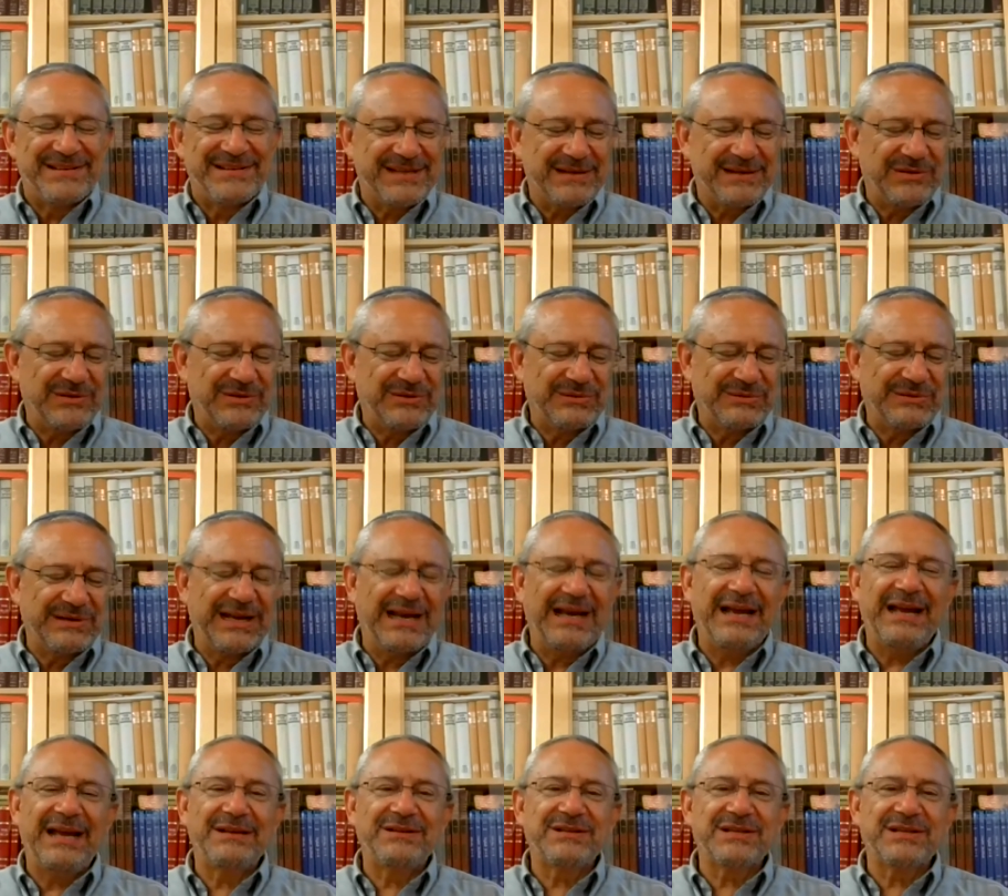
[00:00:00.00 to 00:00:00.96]
So
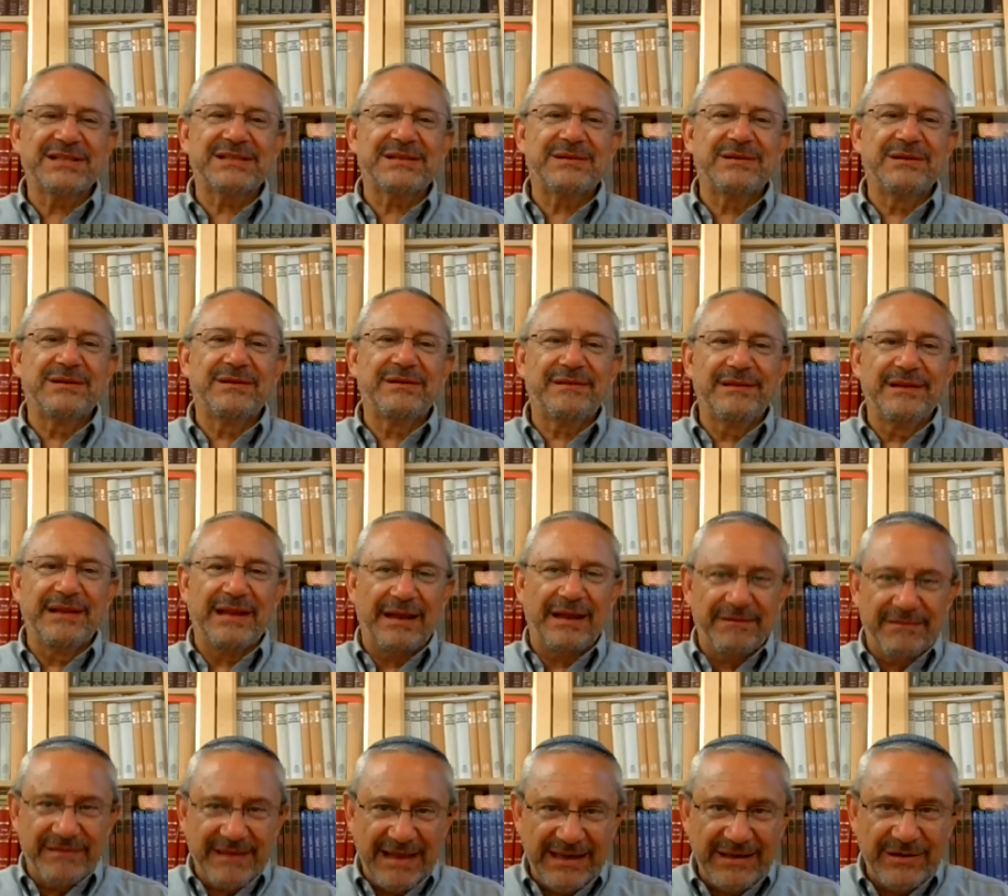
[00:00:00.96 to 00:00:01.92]

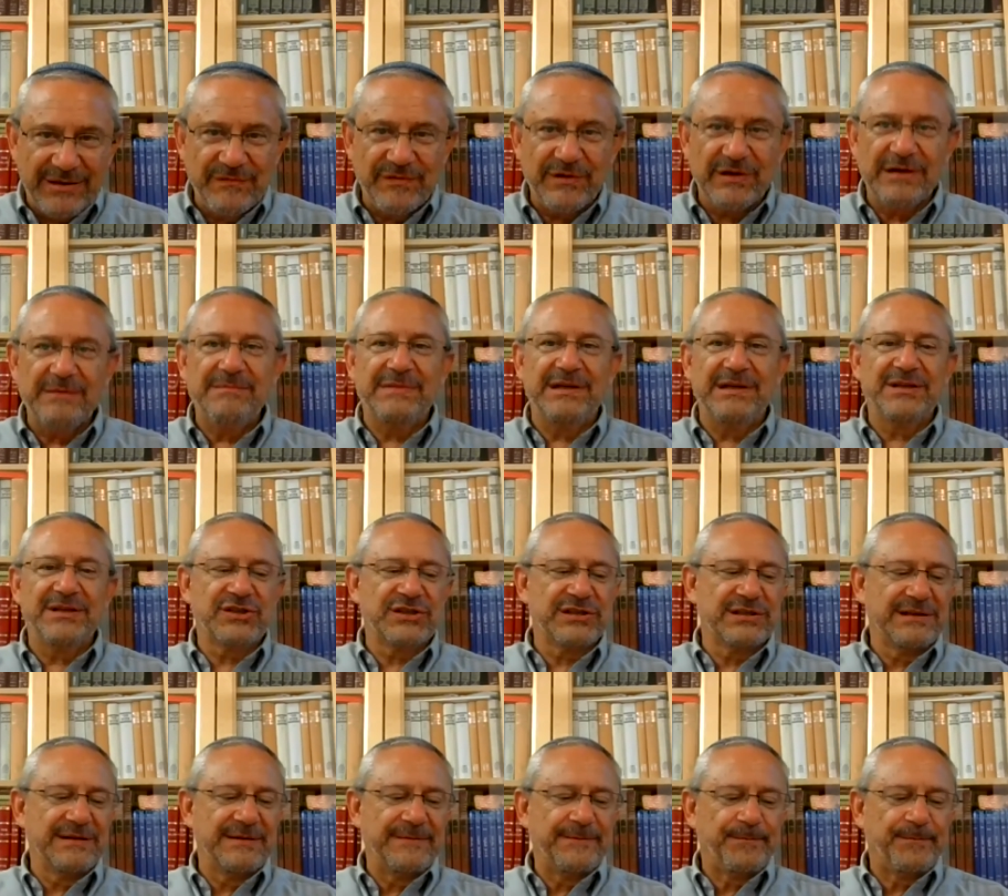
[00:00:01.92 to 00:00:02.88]
I thank you very
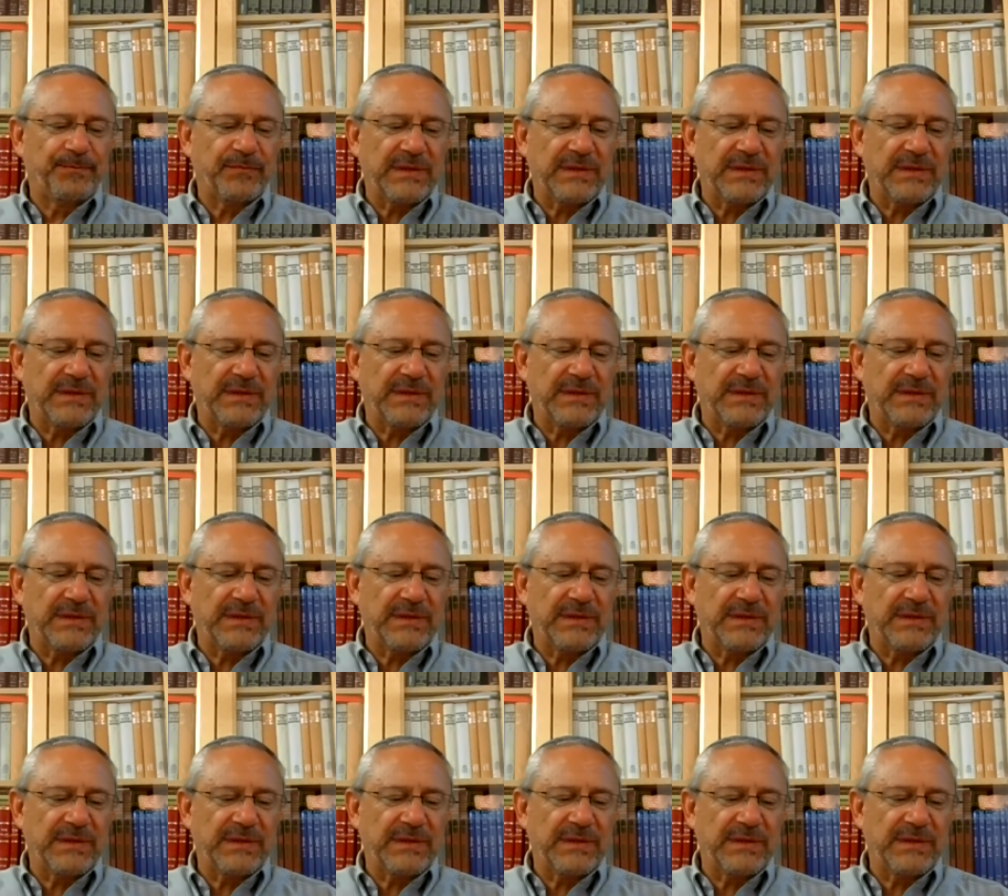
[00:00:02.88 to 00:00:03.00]
much.